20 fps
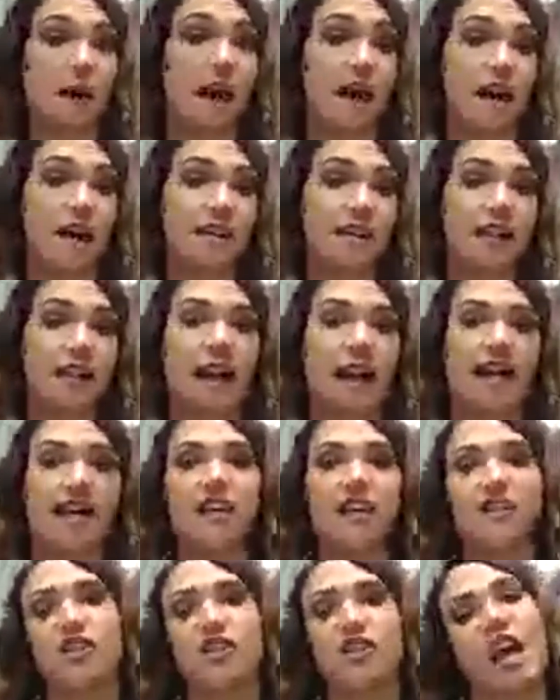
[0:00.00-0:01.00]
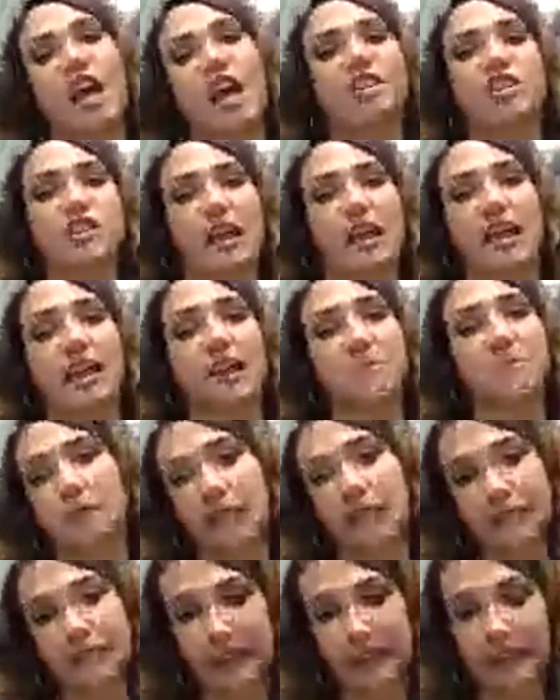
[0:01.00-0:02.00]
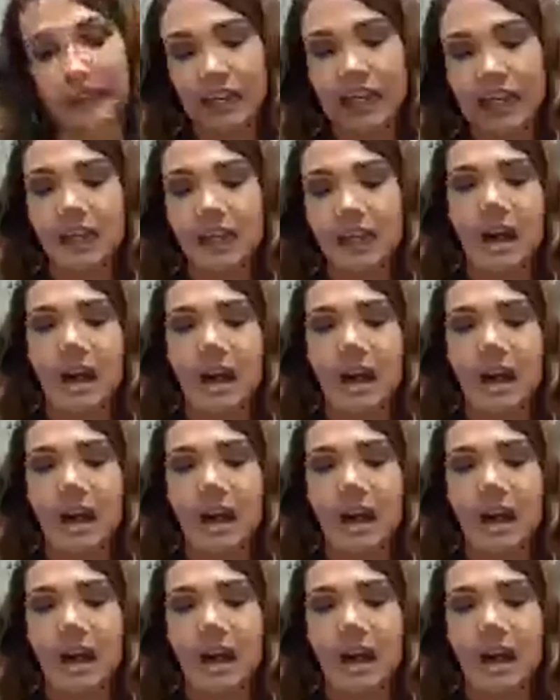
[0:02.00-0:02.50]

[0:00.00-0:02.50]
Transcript: behind. I can change that completely.